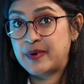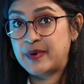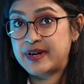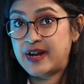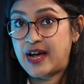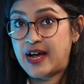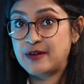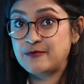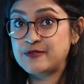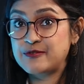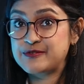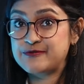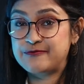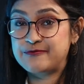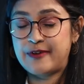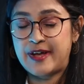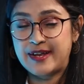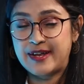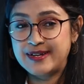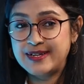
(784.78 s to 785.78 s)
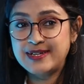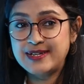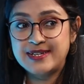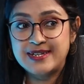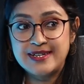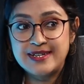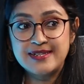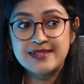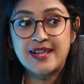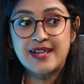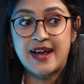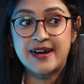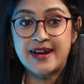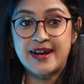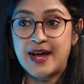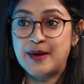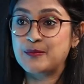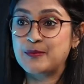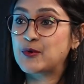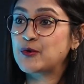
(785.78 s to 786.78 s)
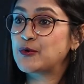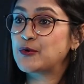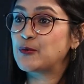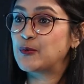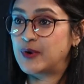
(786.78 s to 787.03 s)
But I was very keen that I'm going to